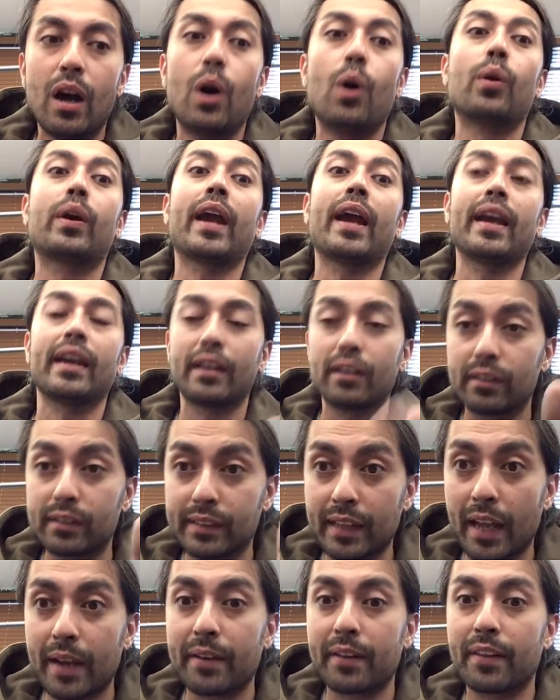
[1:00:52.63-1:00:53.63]
okay, here's
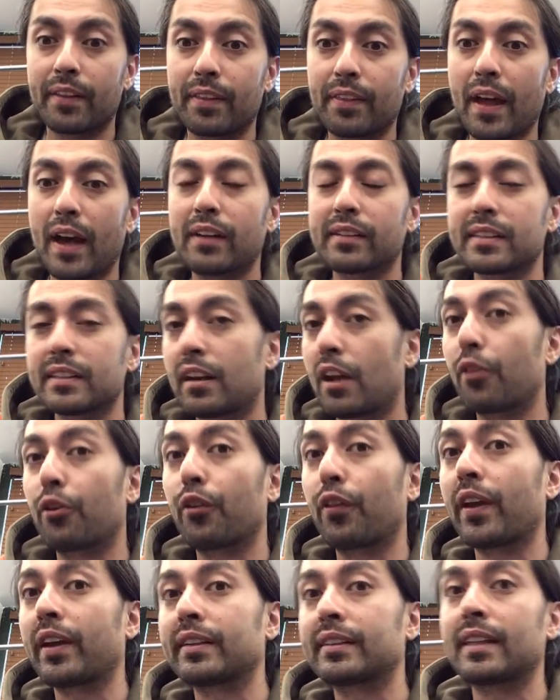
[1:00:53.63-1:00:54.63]
ten thousand other
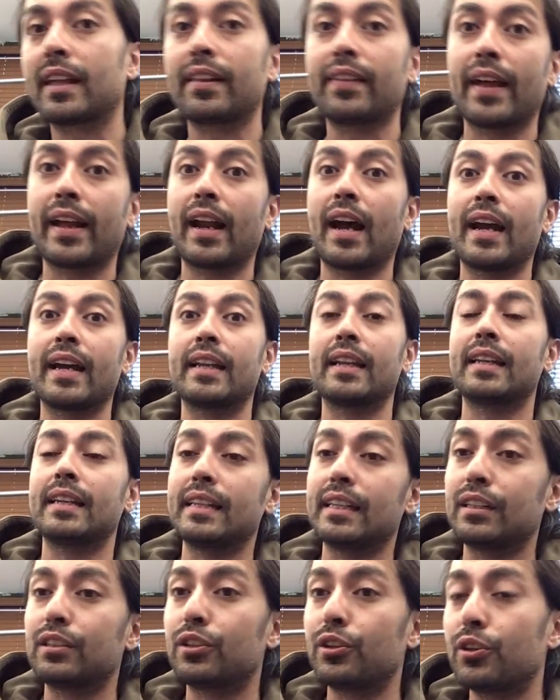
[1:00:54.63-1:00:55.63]
things that I
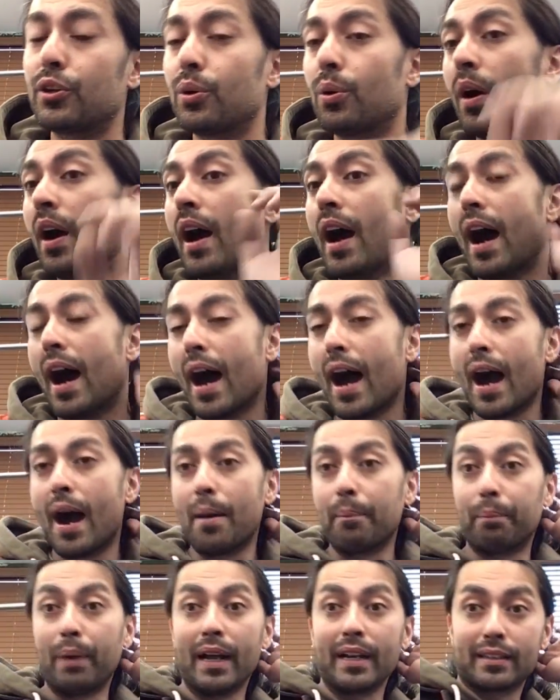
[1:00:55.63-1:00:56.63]
need to do.
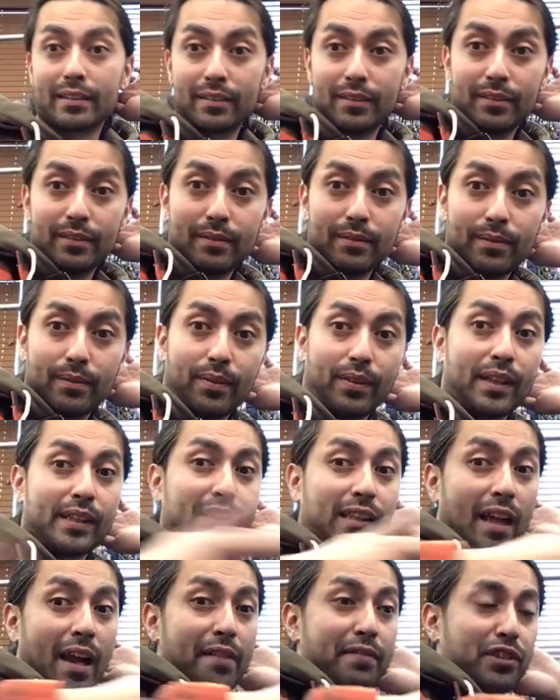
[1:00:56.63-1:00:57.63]
Uh, but
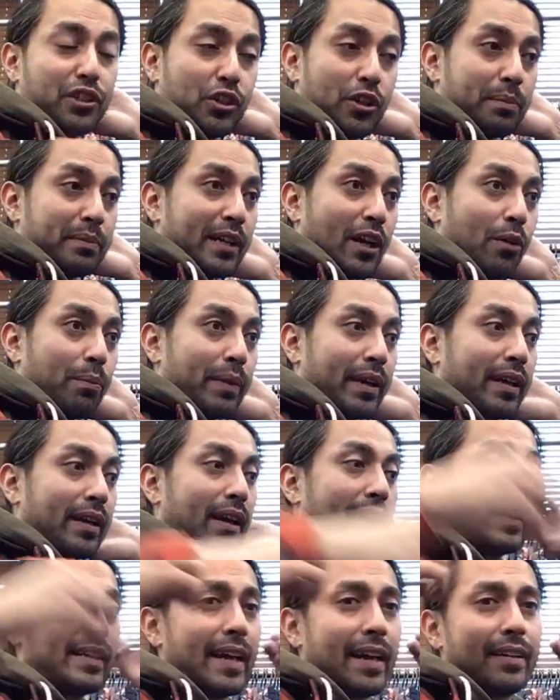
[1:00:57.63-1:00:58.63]
these live streams help
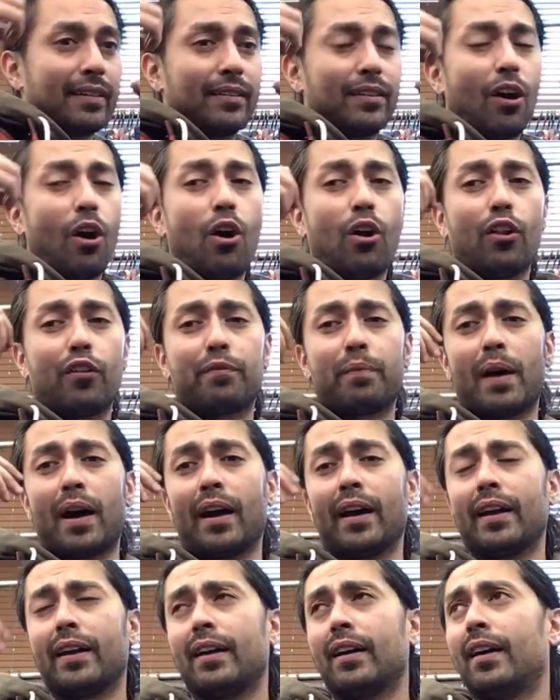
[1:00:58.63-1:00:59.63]
me get all of
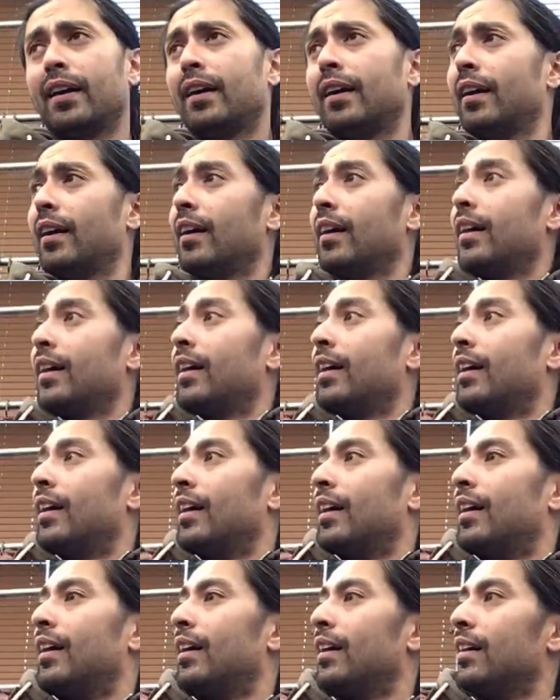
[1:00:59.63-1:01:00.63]
my
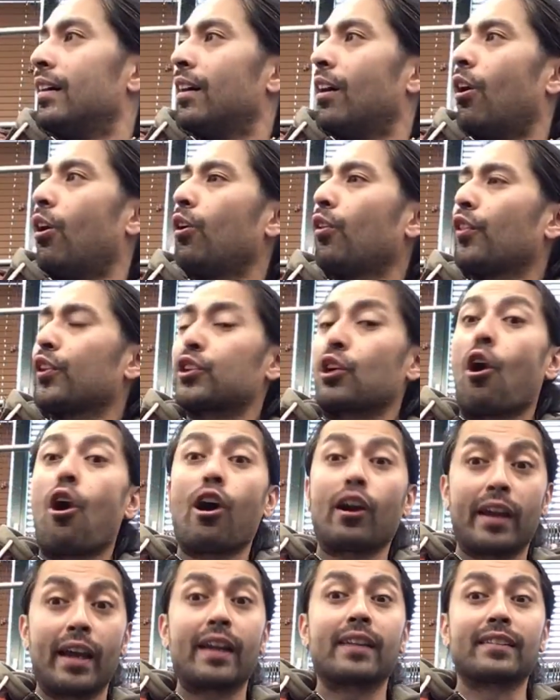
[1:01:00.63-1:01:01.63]
all the
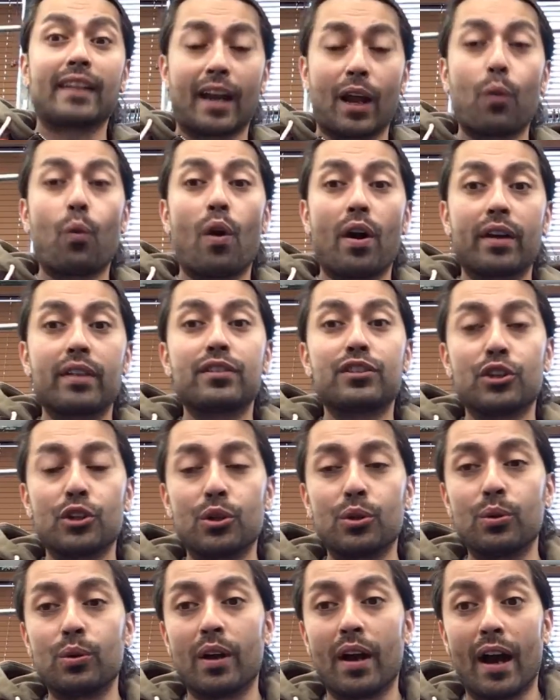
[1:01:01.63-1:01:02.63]
talking that I want to
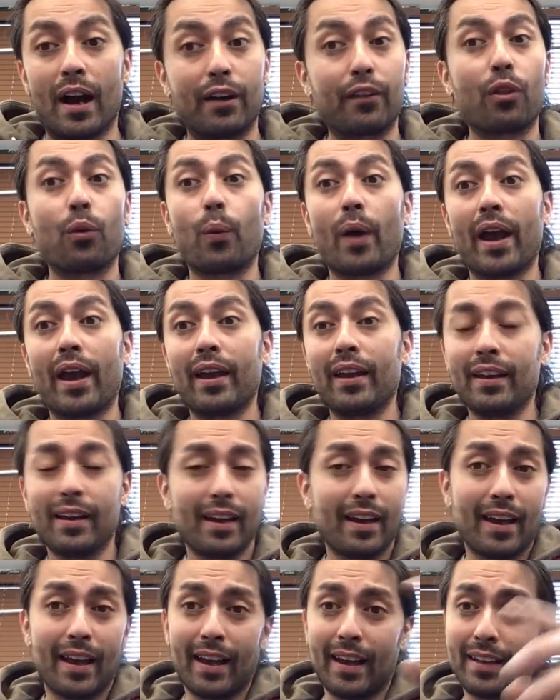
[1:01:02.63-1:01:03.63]
do out of the way,
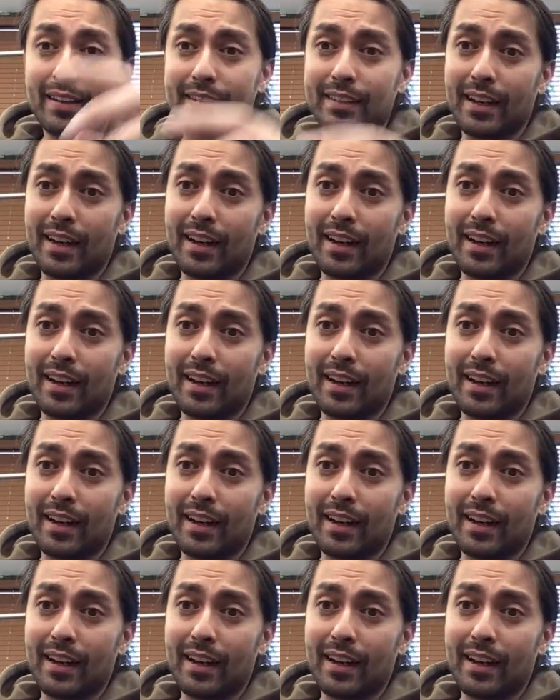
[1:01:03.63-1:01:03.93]
and